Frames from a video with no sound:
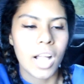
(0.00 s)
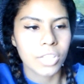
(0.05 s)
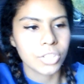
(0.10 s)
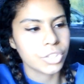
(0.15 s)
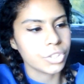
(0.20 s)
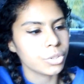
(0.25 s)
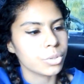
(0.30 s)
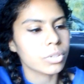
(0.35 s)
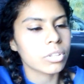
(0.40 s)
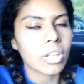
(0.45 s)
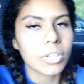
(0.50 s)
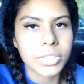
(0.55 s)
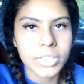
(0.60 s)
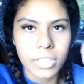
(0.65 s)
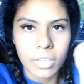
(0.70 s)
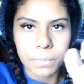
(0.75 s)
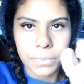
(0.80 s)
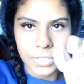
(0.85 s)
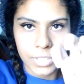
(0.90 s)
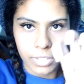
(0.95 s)
I'll do
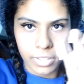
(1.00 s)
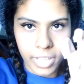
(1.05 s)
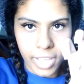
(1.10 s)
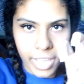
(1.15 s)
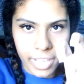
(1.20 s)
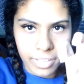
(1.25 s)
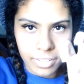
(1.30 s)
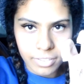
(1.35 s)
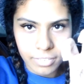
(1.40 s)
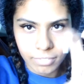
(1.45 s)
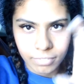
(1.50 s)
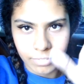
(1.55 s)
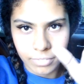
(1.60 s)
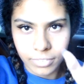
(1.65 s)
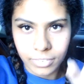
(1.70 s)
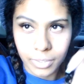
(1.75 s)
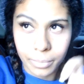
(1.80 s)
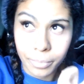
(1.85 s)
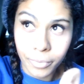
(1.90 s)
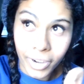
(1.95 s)
close-ups so that
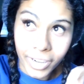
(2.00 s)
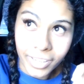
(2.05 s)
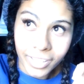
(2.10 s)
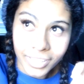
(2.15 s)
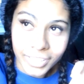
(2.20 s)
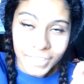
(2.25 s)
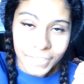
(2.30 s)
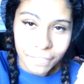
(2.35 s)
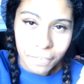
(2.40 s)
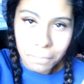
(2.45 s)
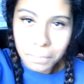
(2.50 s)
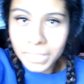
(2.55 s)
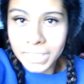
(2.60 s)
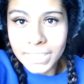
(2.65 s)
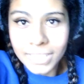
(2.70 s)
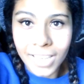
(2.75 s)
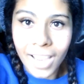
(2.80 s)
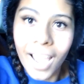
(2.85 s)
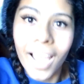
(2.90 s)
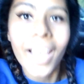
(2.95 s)
the brightness from the
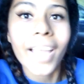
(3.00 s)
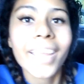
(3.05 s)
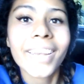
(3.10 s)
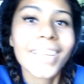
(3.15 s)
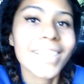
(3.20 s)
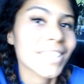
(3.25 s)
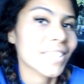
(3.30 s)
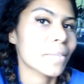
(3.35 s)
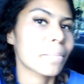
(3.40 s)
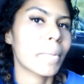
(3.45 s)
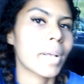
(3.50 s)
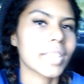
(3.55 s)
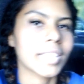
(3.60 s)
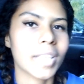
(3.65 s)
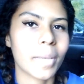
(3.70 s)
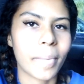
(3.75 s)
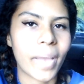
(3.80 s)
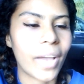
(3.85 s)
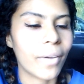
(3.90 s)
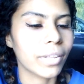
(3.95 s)
sky doesn't
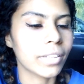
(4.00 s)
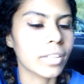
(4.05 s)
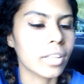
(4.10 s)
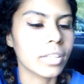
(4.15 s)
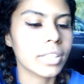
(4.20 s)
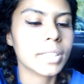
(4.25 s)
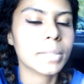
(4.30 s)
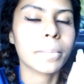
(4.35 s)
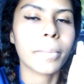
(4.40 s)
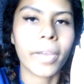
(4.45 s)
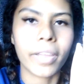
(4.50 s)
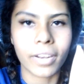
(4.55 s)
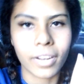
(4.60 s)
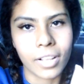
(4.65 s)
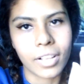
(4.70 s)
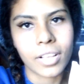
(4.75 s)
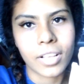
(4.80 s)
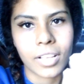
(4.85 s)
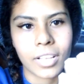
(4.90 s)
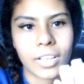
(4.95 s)
mess up how it looked, but
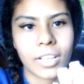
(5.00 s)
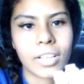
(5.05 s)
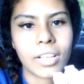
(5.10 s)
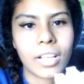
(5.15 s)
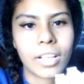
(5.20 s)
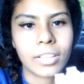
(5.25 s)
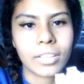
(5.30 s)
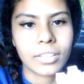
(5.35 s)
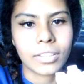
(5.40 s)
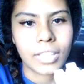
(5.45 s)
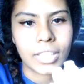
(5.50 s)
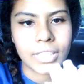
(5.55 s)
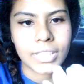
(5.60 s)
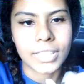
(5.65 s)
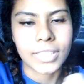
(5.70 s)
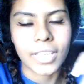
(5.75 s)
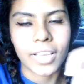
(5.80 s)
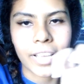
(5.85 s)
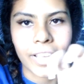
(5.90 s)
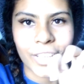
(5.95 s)

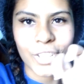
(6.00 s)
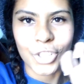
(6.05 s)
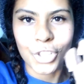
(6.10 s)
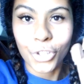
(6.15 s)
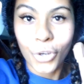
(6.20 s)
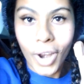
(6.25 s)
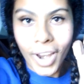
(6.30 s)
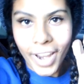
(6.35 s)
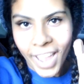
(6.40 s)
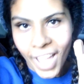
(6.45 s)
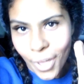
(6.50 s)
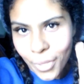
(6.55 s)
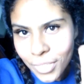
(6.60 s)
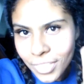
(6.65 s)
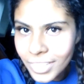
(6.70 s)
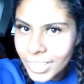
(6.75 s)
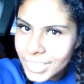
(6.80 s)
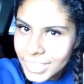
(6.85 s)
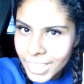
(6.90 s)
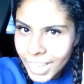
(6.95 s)
let's uh, try
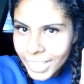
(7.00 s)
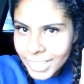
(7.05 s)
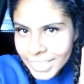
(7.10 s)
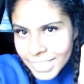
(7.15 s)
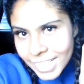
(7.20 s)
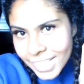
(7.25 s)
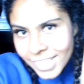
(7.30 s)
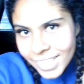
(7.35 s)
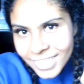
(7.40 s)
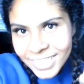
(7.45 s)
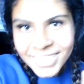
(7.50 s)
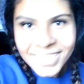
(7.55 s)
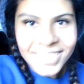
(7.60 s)
out this idea.